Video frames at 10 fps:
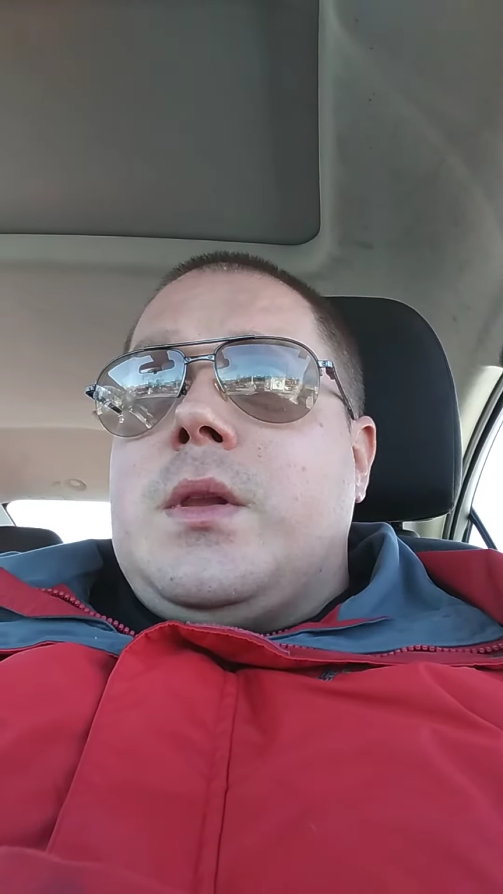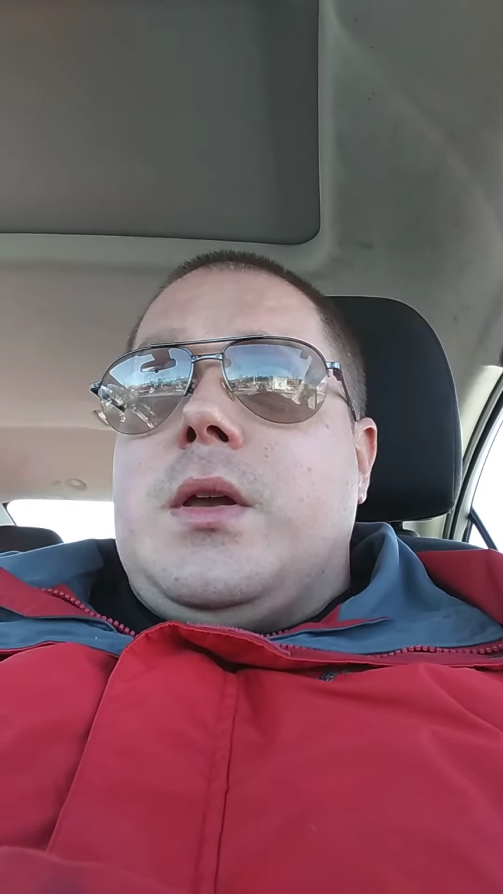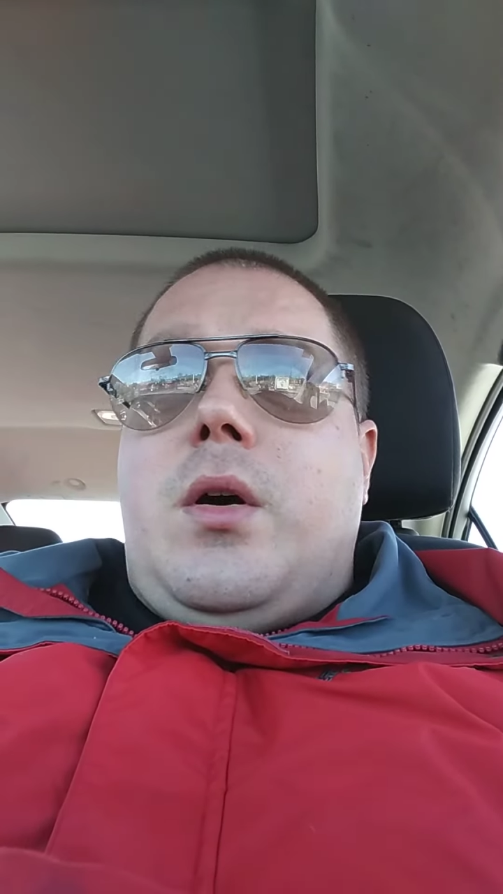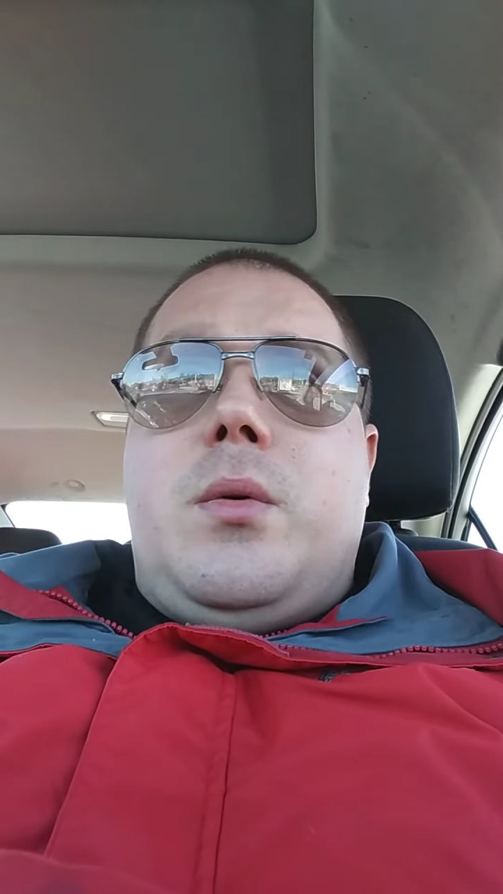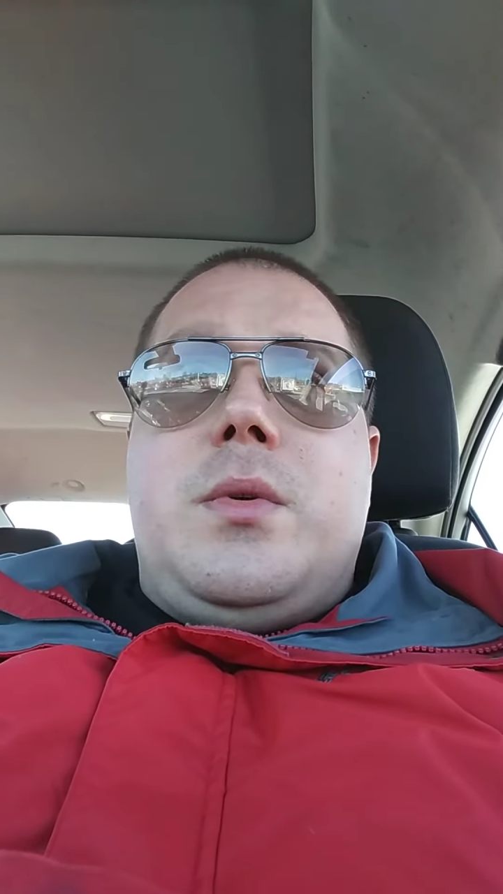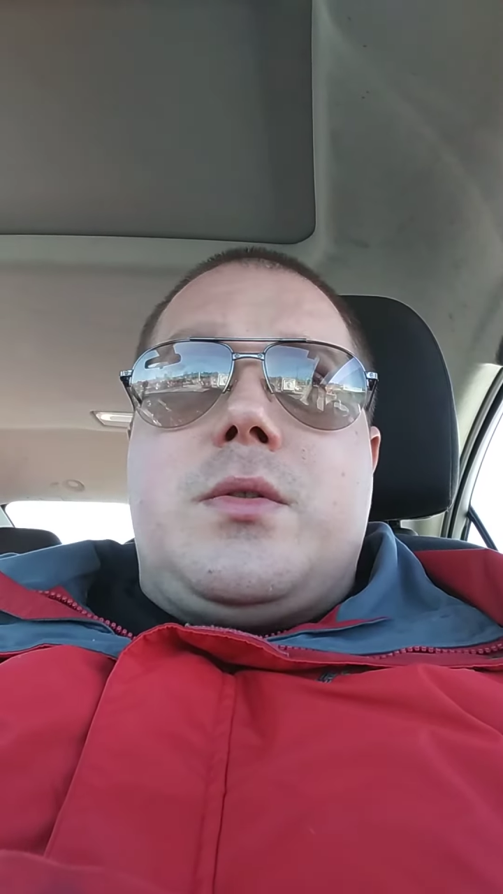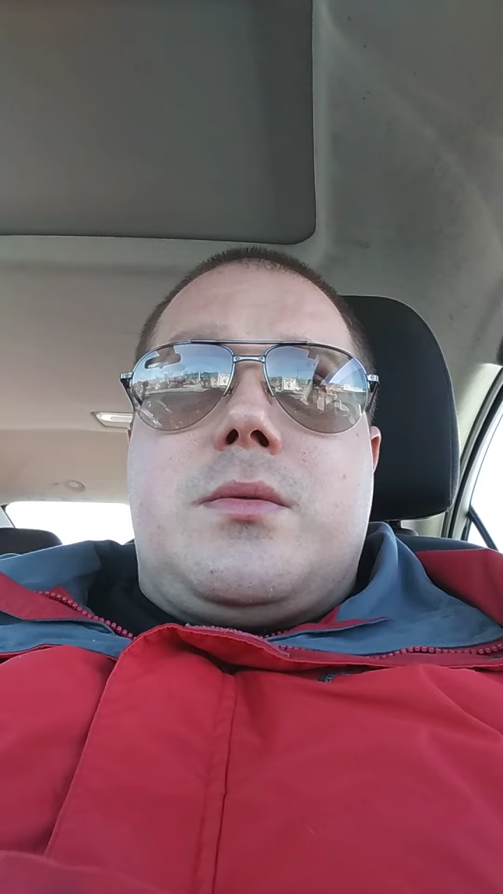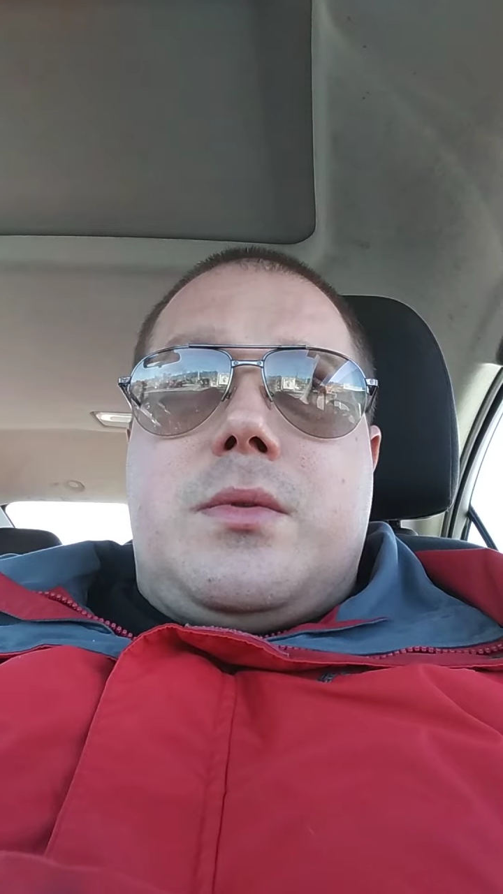It always